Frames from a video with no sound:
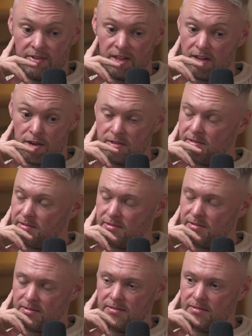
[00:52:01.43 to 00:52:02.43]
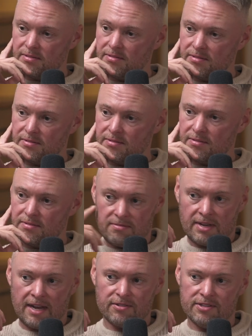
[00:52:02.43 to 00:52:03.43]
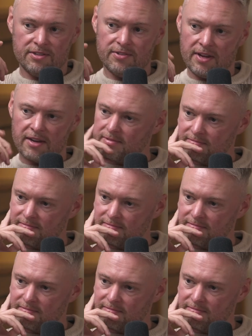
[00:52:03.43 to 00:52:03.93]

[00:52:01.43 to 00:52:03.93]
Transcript: learned how to do that.